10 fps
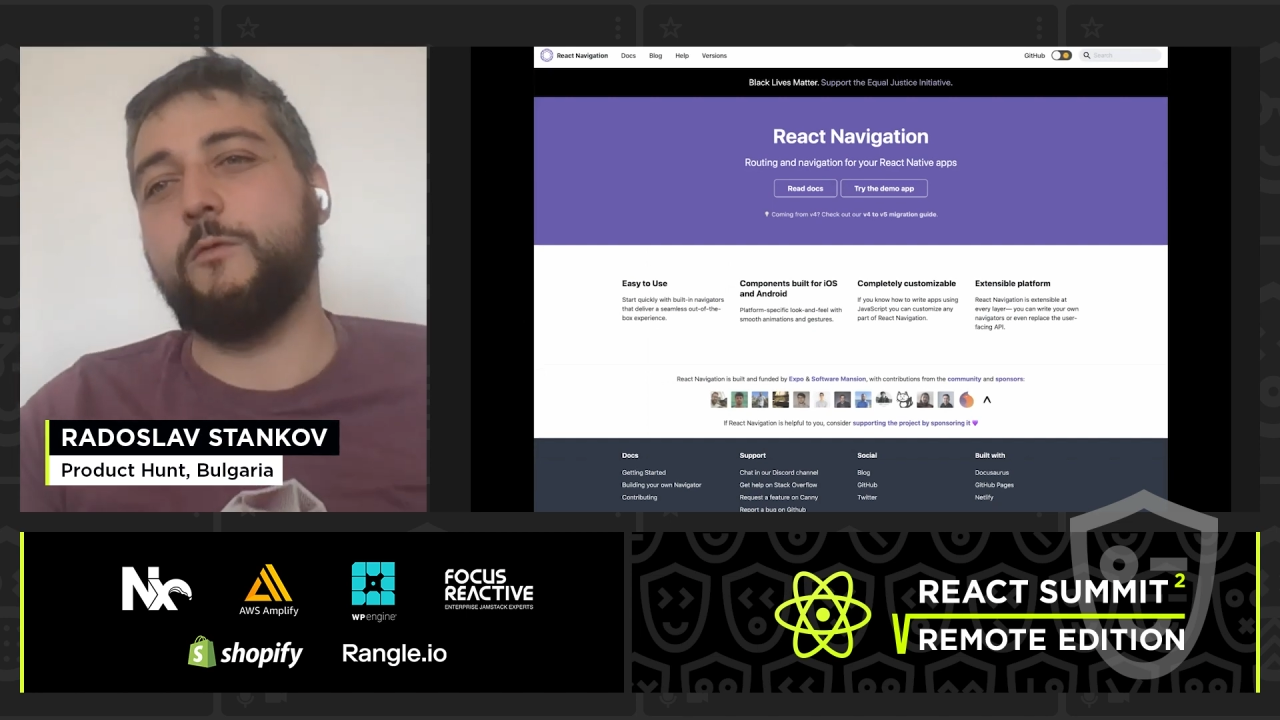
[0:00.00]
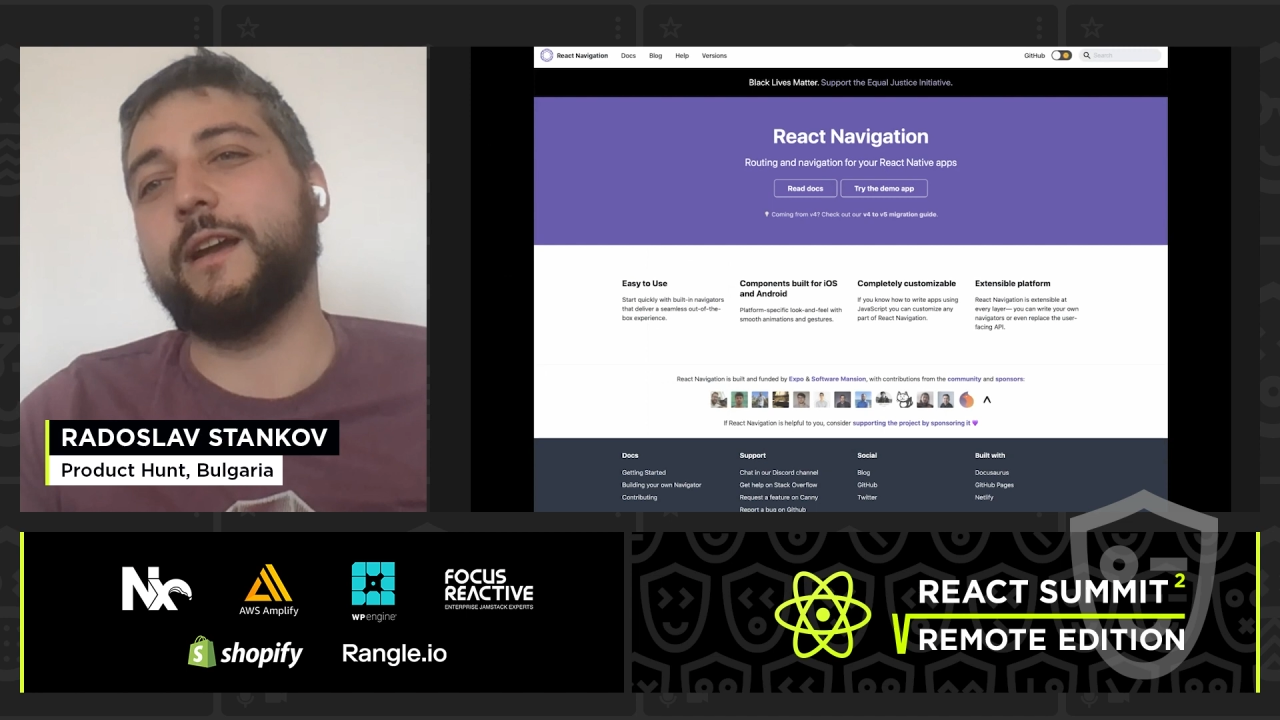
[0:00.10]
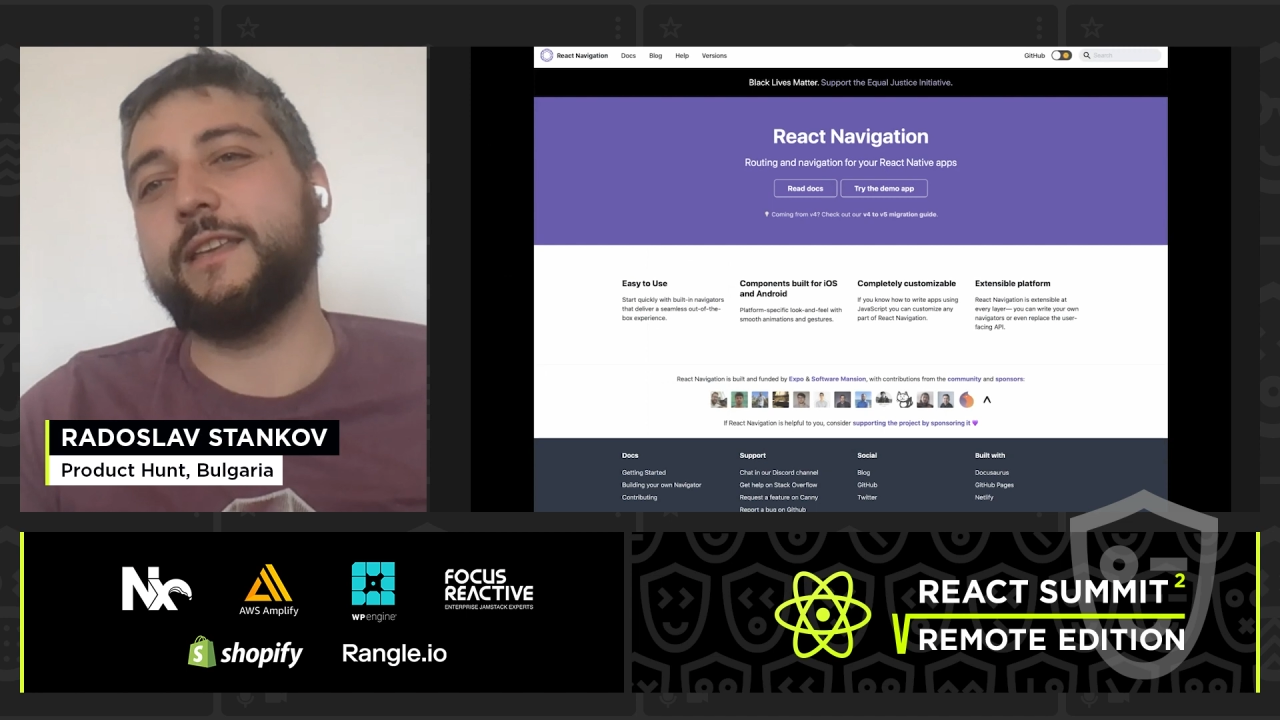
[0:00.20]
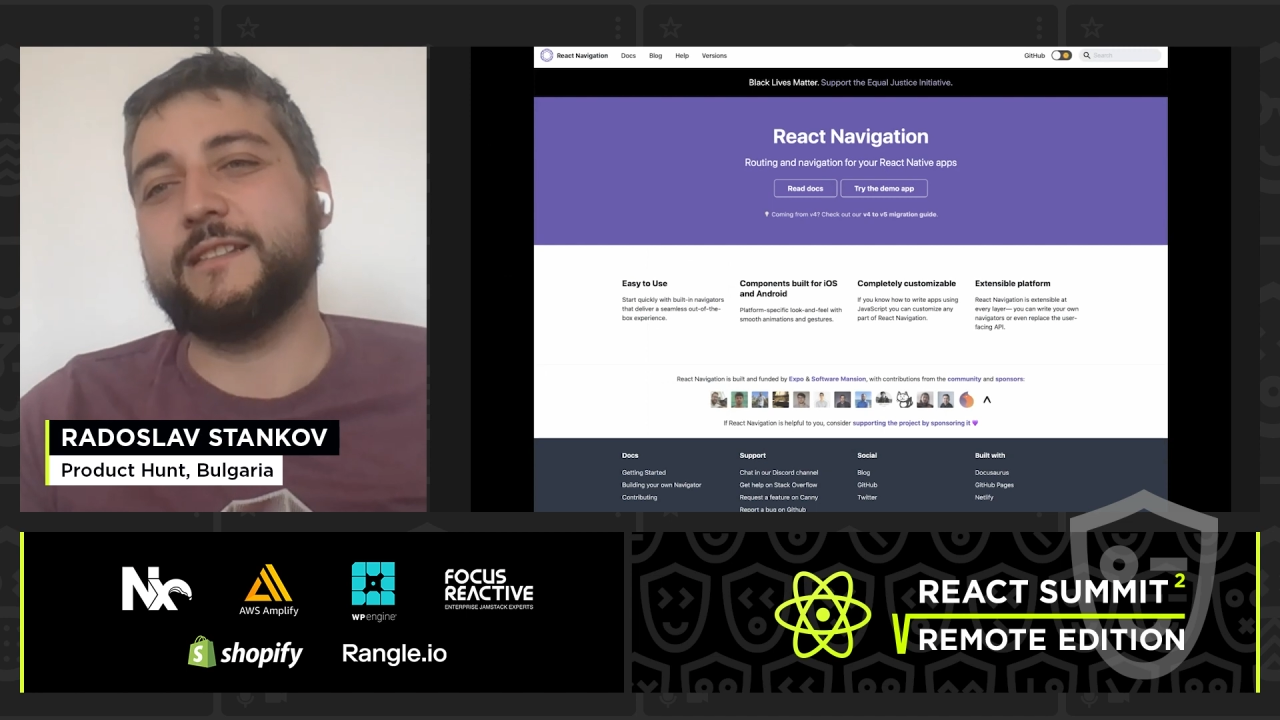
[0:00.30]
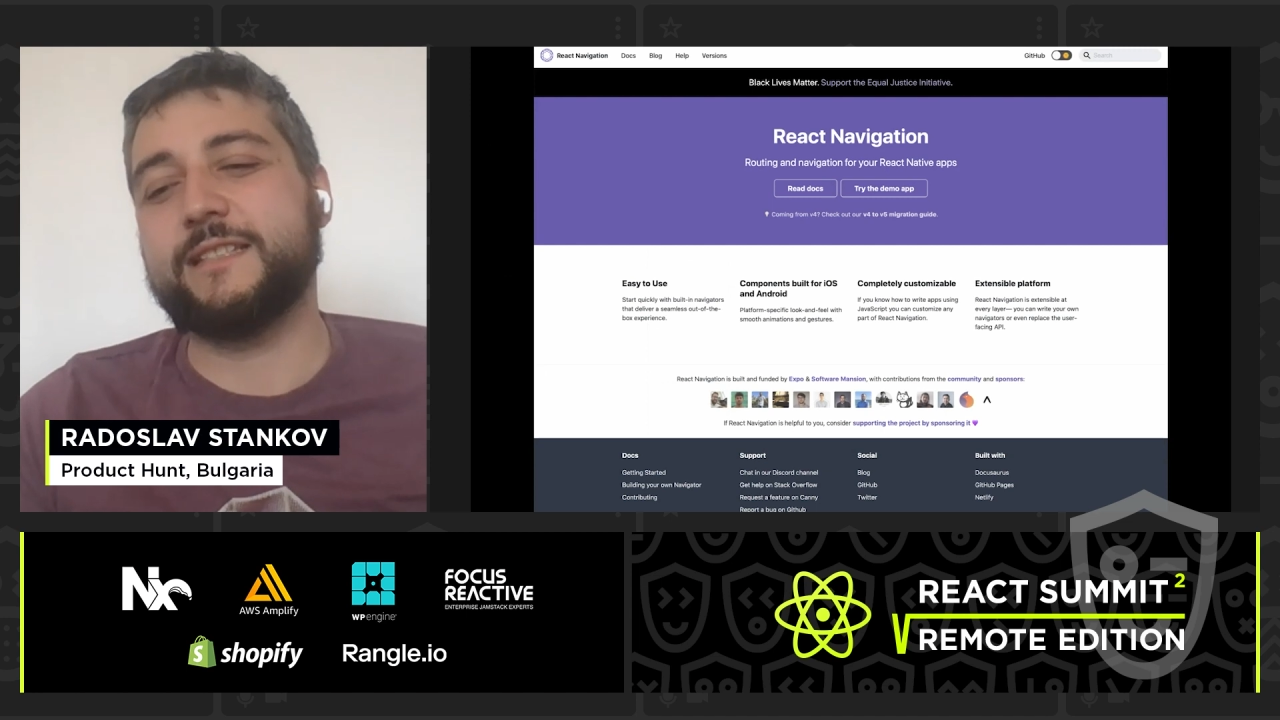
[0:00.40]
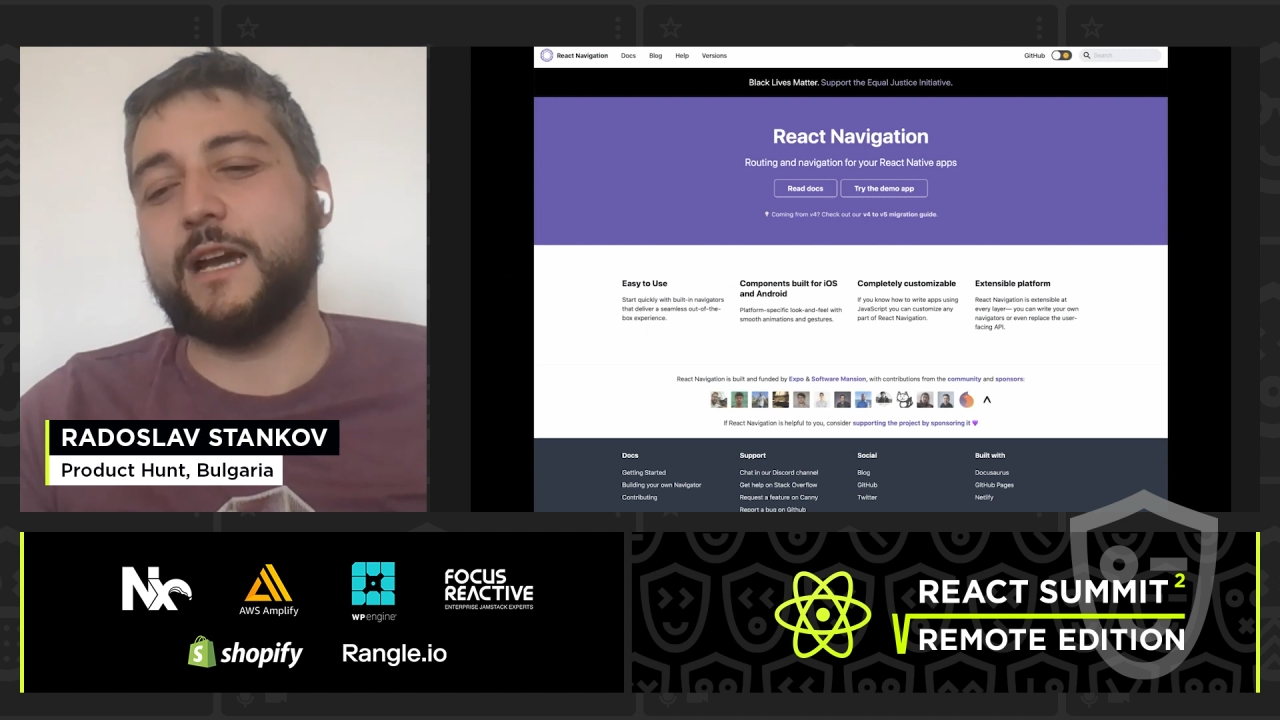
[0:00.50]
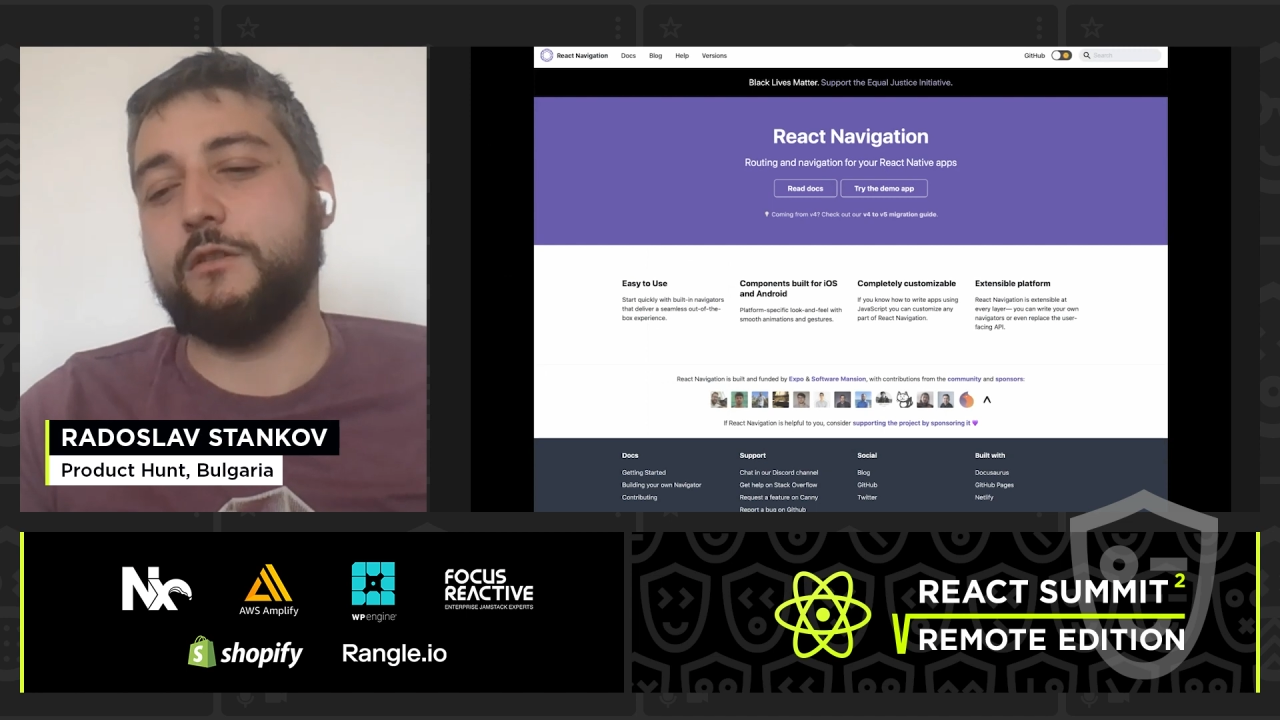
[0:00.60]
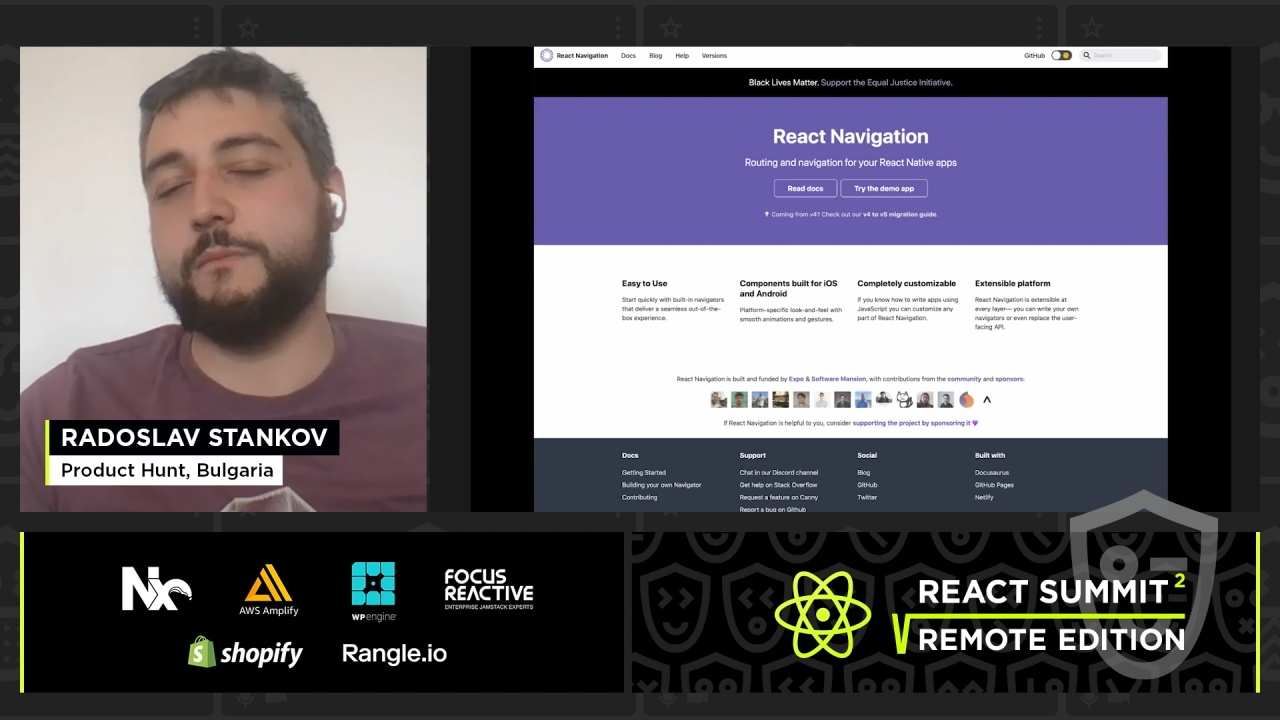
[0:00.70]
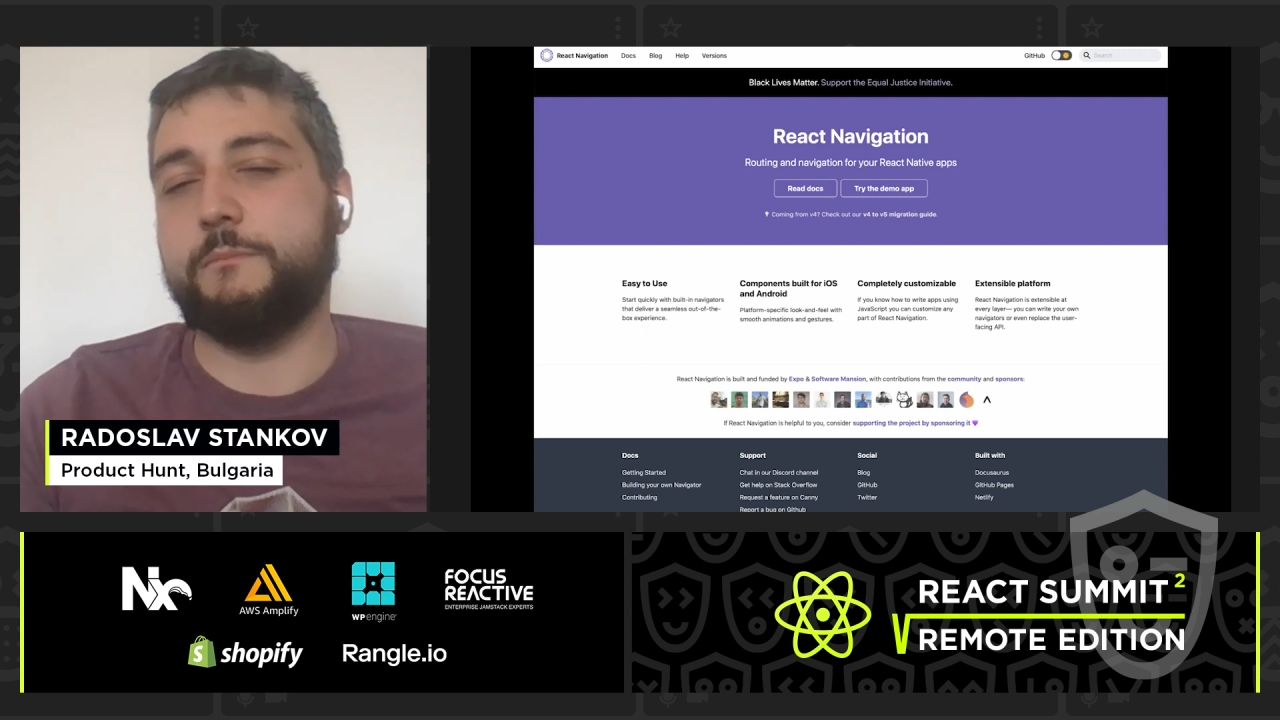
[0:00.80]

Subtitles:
working style the